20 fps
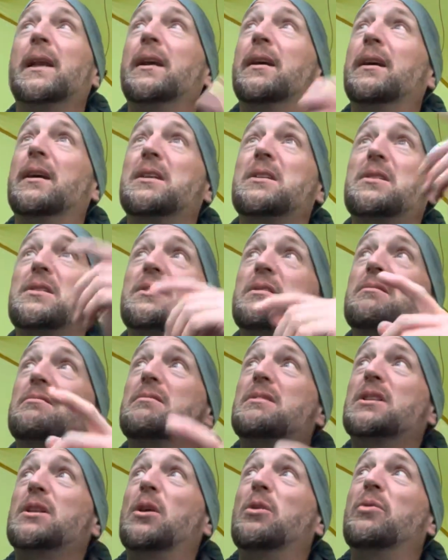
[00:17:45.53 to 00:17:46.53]
It's
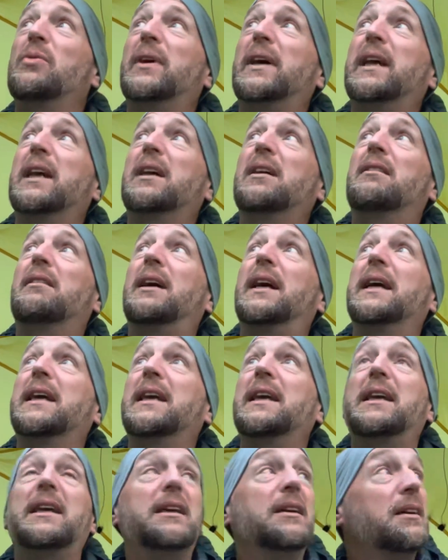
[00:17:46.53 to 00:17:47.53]
still very
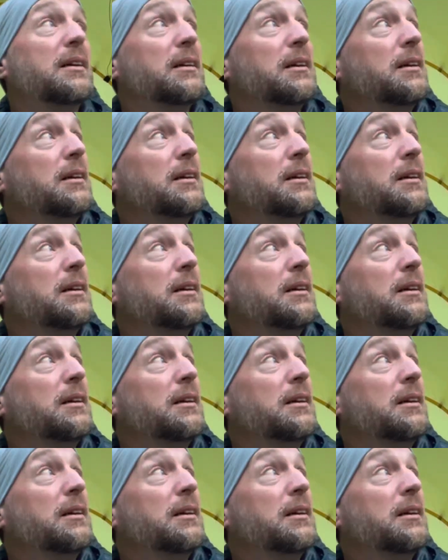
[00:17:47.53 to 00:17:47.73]
claggy here.